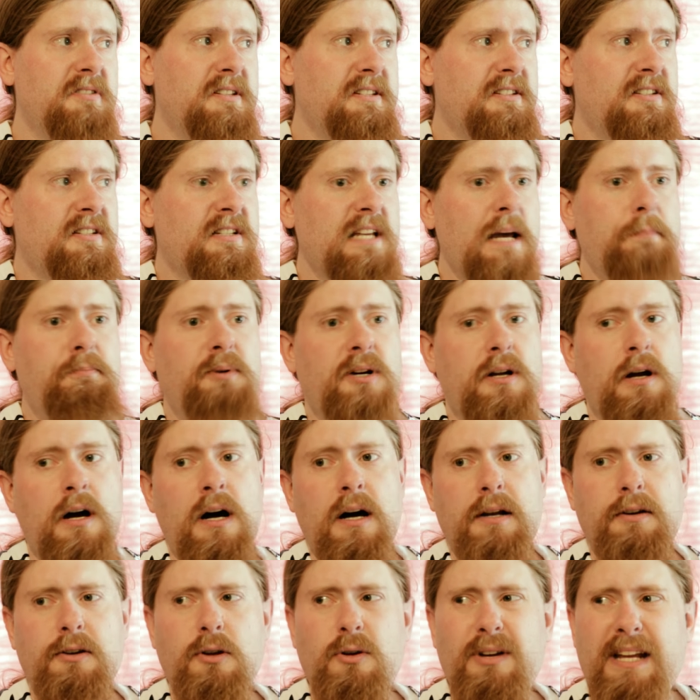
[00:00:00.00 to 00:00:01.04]
separate
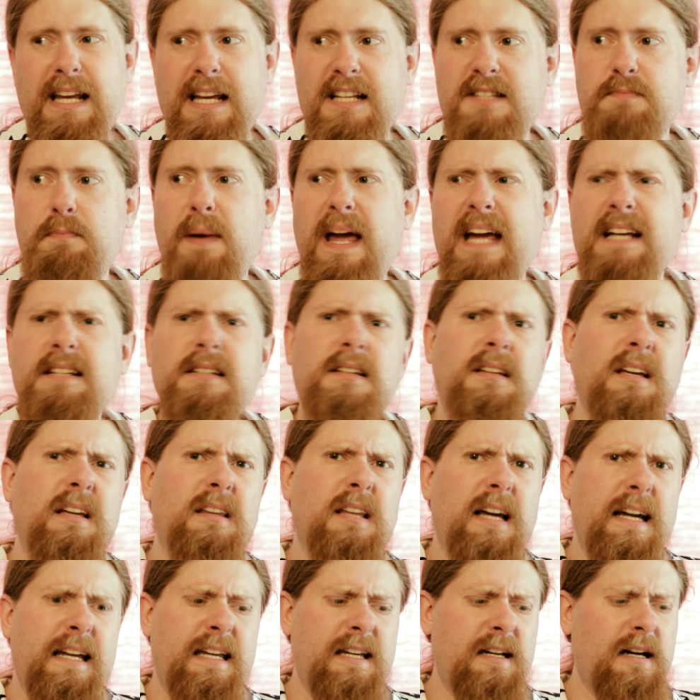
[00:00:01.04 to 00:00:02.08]
continuity. It's basically
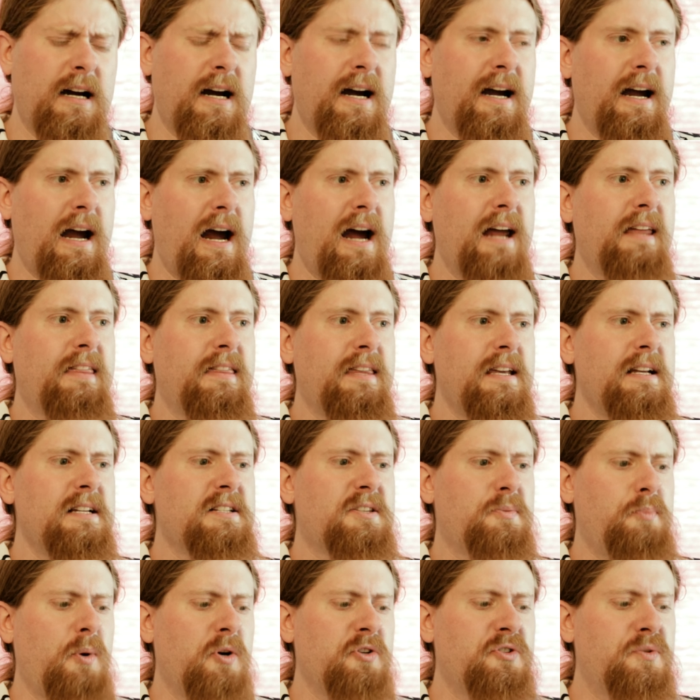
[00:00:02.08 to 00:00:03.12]
like, I think it's
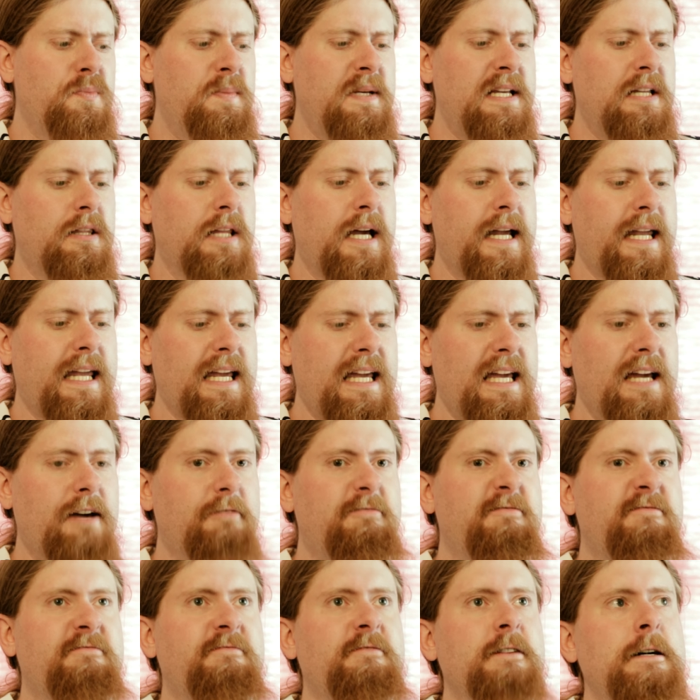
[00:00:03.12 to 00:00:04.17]
supposed to be like
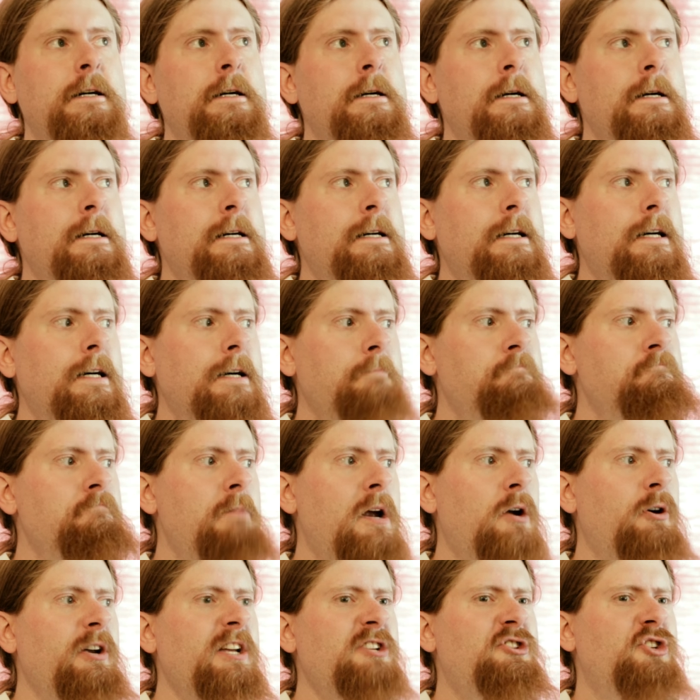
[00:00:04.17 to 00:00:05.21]
if
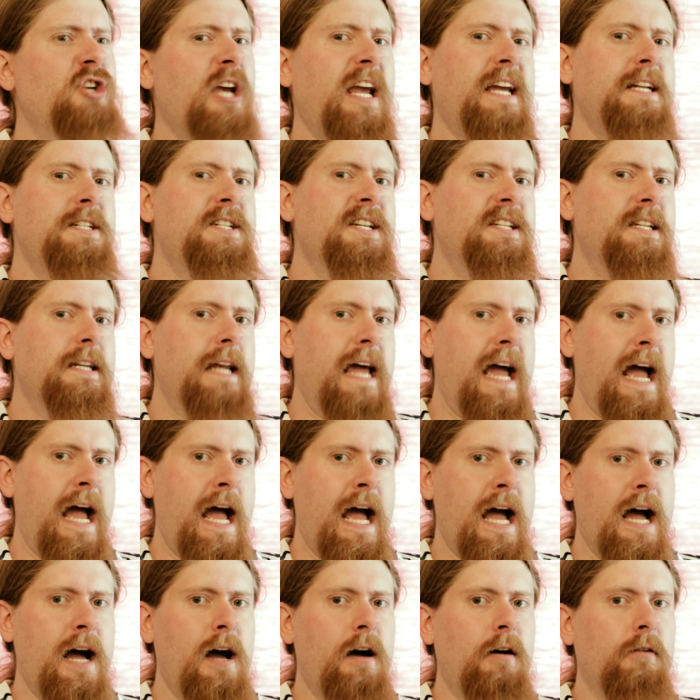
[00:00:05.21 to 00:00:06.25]
Mary Jane didn't
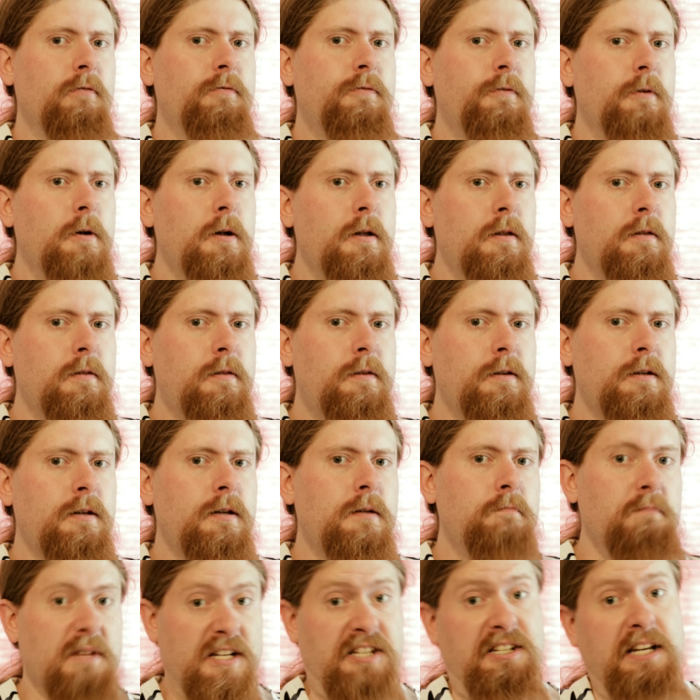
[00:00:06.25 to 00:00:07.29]
have
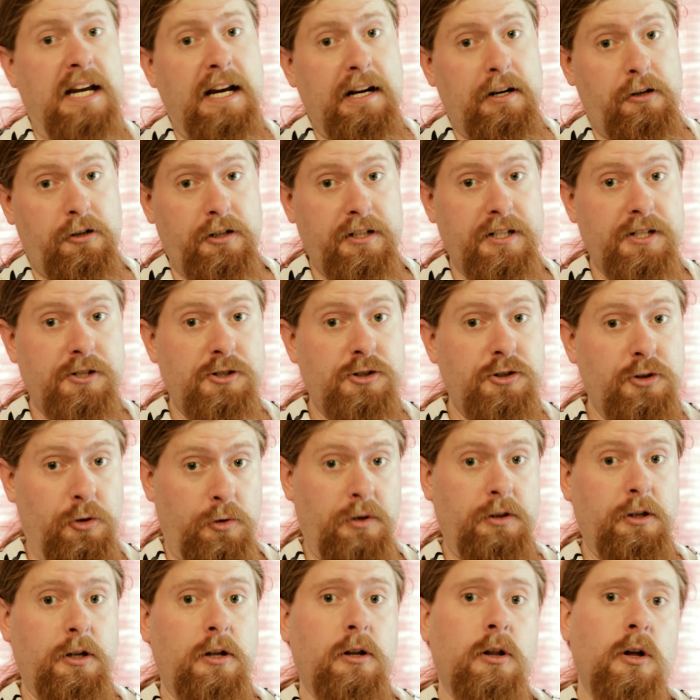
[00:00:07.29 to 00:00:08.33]
the miscarriage
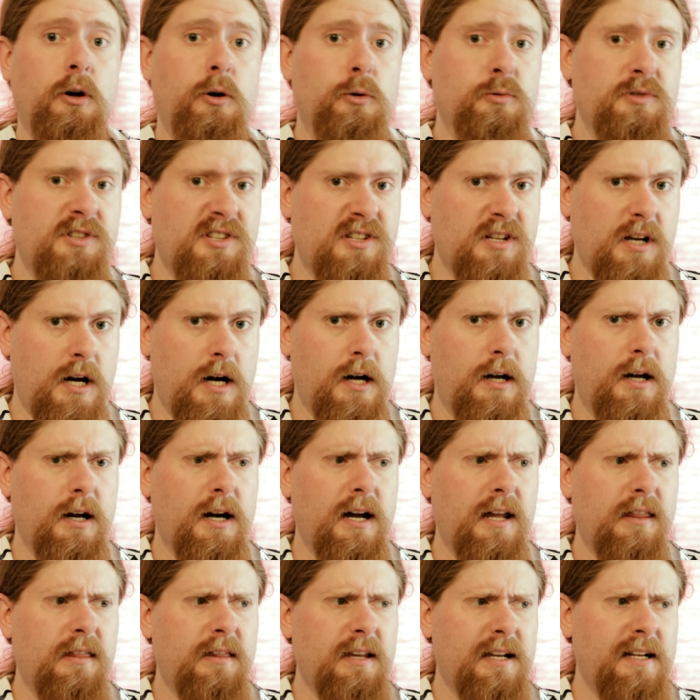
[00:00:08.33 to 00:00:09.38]
during the Clone Saga,
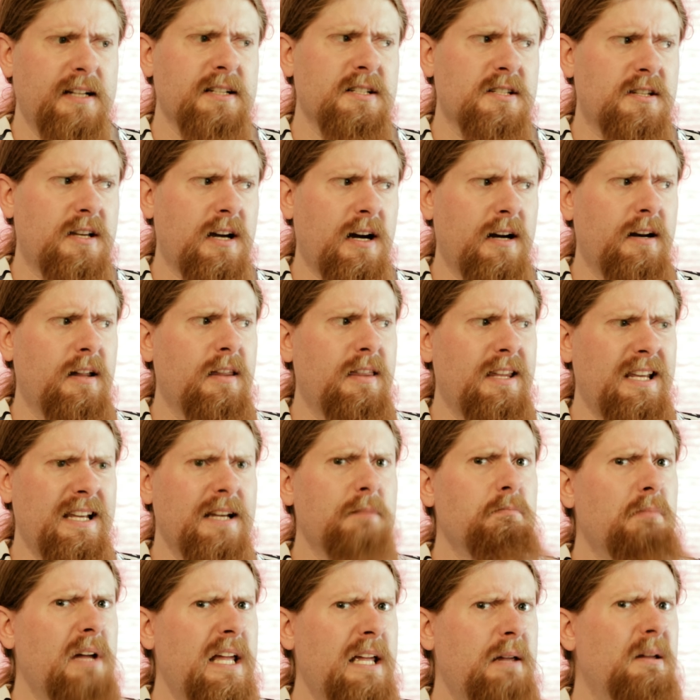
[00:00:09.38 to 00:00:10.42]
I think is kind of the
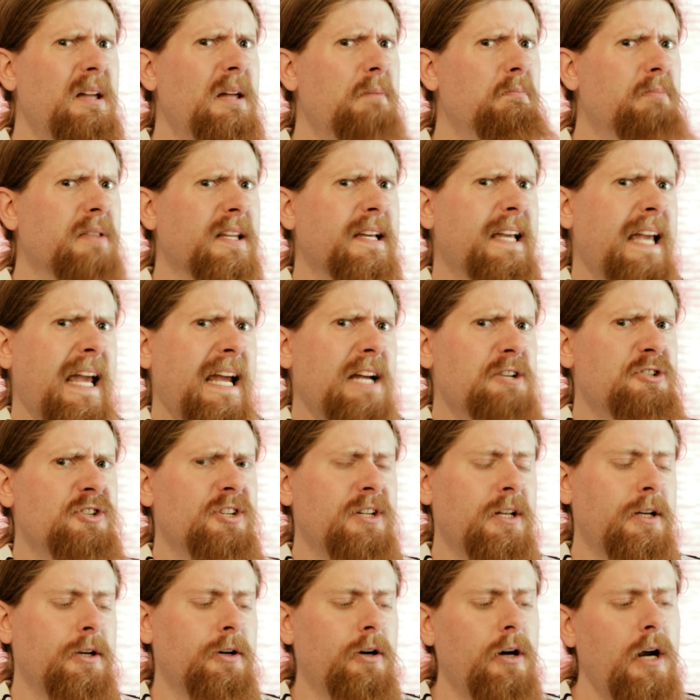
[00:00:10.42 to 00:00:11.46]

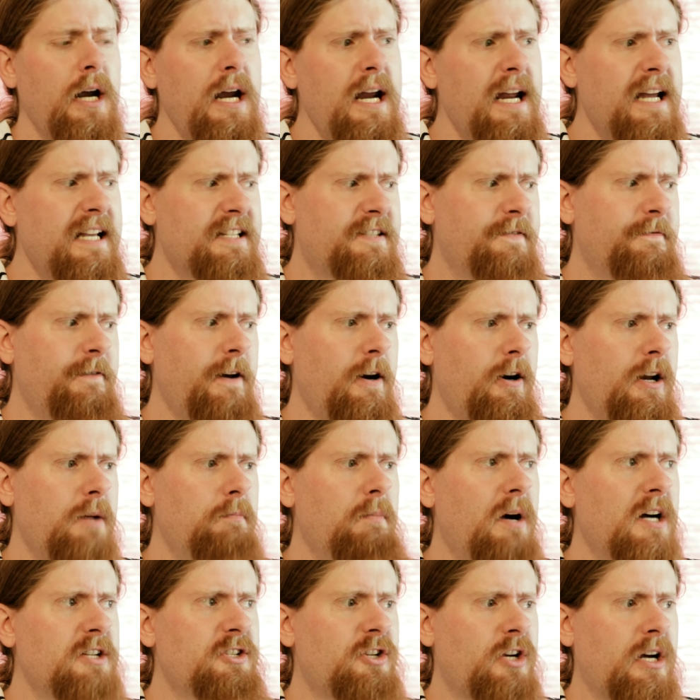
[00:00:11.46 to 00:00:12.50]
implication here. It's very
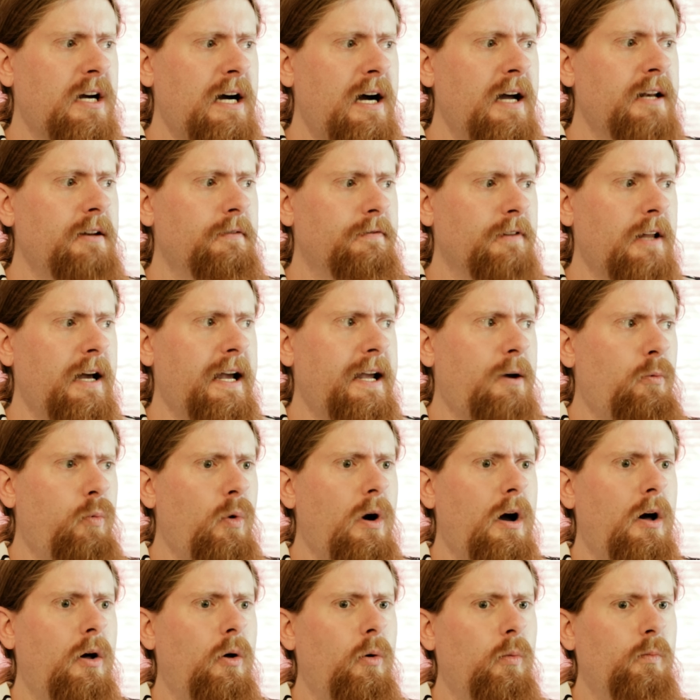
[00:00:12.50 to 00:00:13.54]
much kind of like,
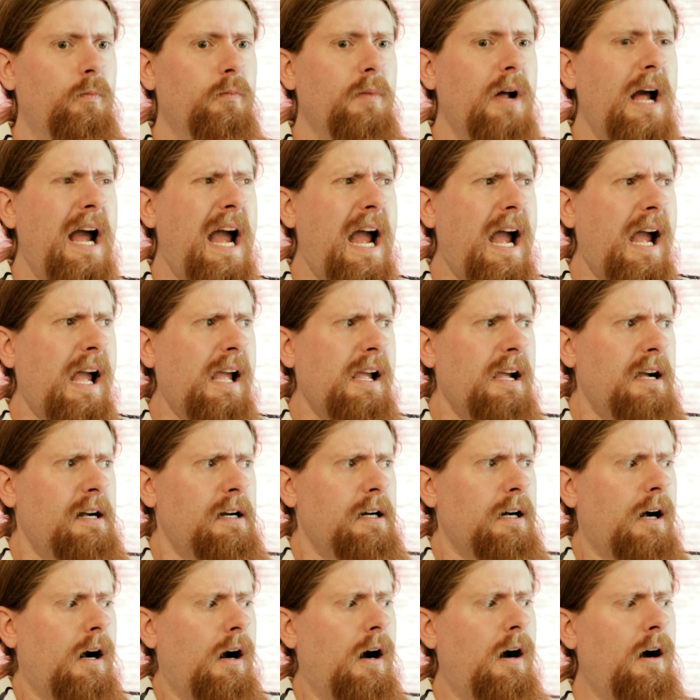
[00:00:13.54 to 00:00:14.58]
well,
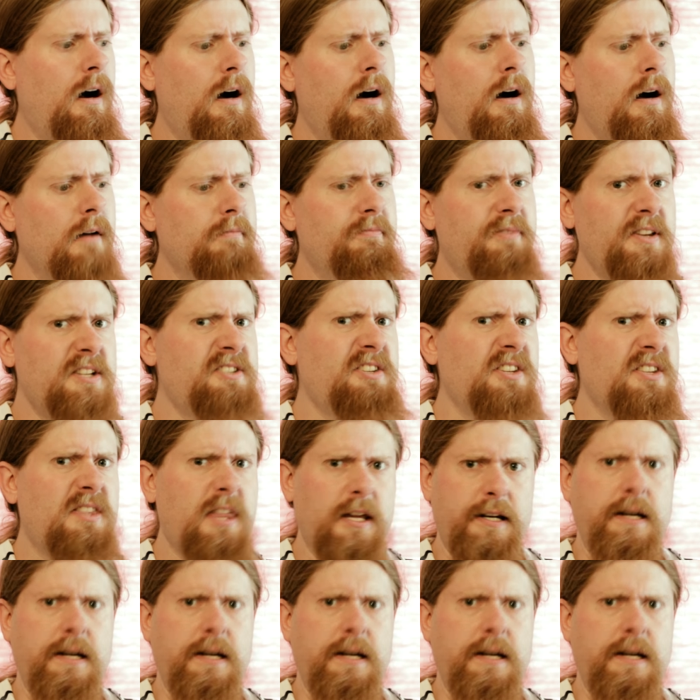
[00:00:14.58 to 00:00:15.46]
this is the